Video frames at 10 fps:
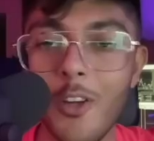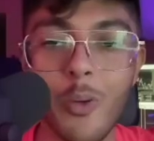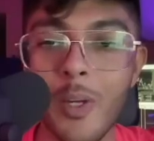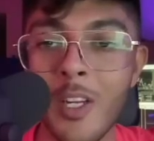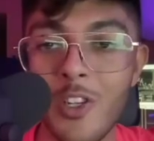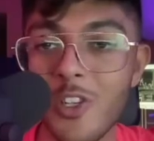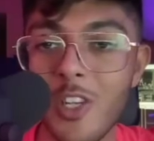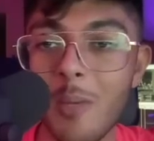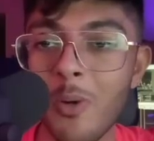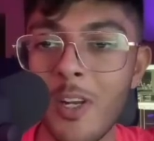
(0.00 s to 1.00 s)
we can just
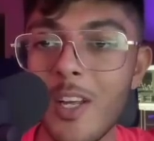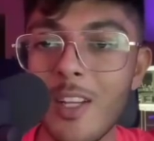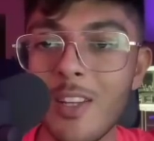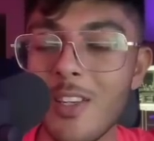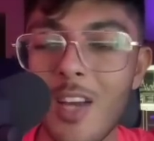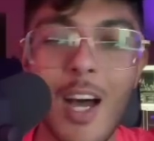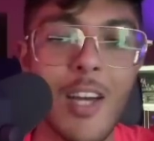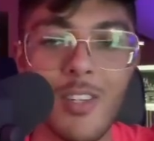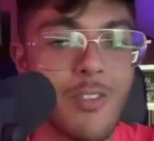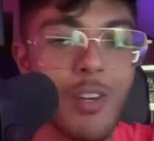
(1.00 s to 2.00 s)
keep on hitting these
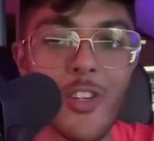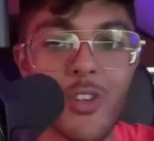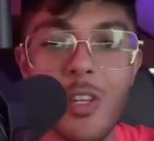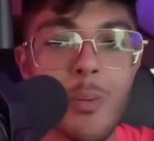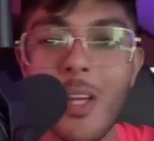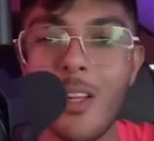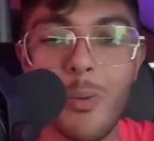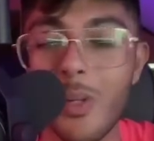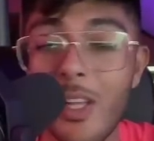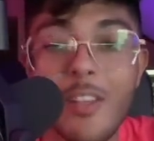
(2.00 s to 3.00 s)
highs, and eventually
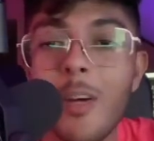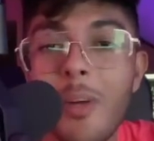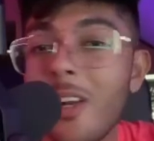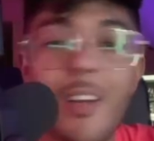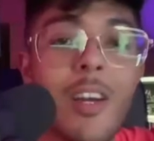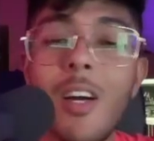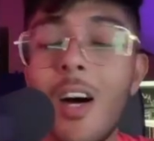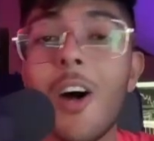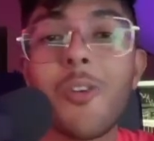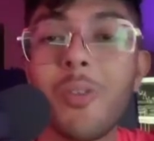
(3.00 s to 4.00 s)
we'll end up hitting
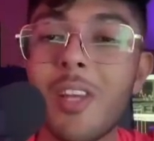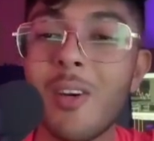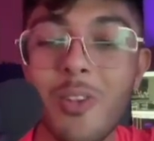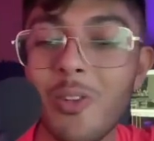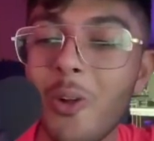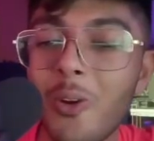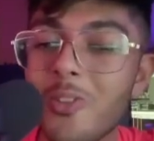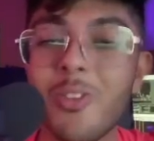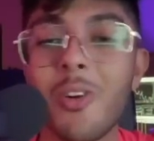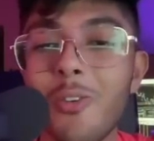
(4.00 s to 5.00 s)

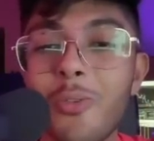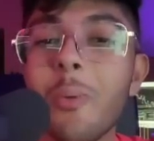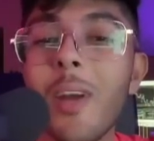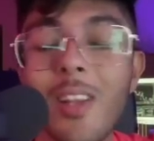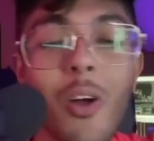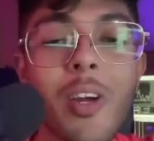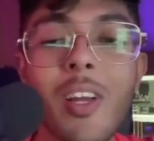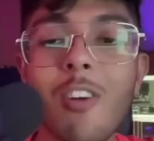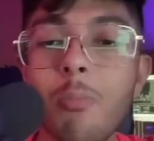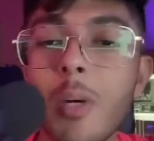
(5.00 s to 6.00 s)
$100,000, if we wait long
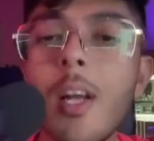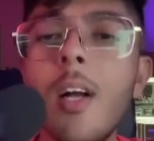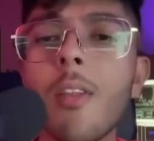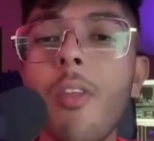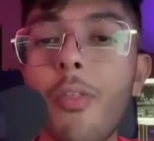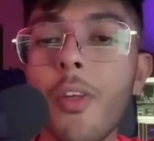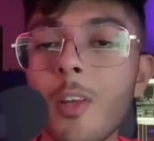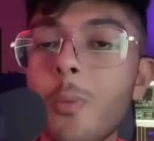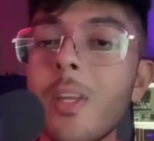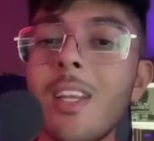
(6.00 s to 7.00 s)
enough. But the thing that
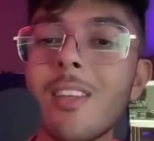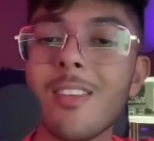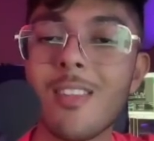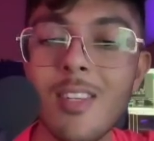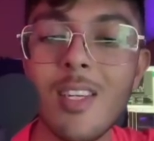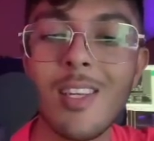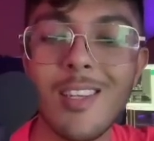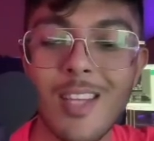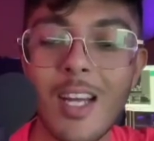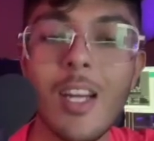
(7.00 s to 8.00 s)
we need to see is
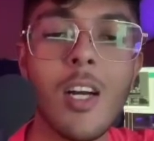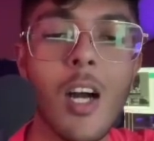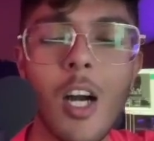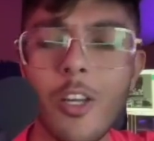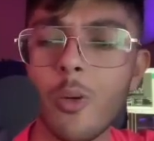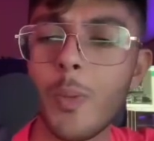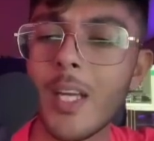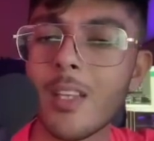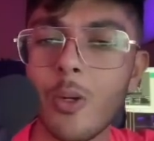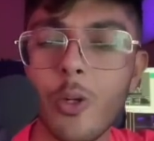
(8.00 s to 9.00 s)
that, we
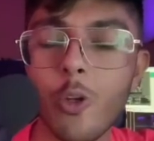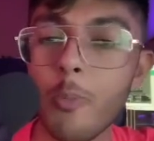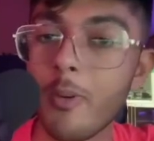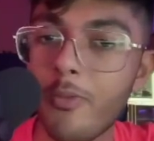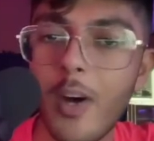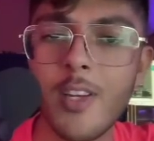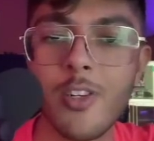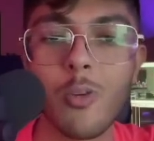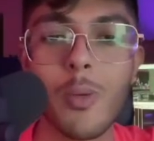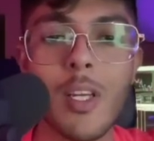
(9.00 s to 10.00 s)
get there a little bit
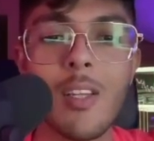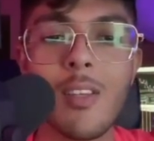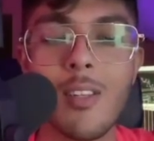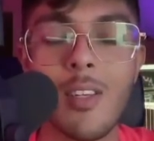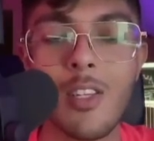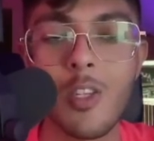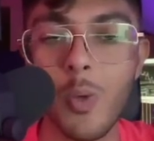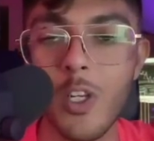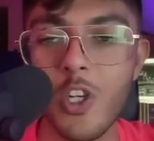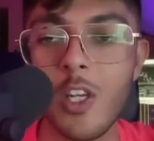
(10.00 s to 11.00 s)
faster. We need to see a
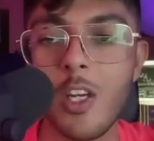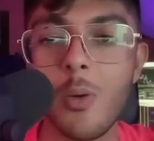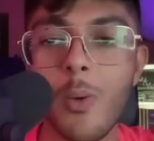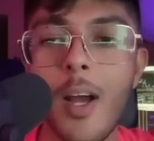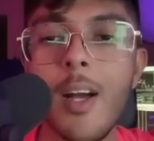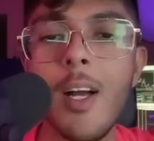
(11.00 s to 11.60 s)
switch here where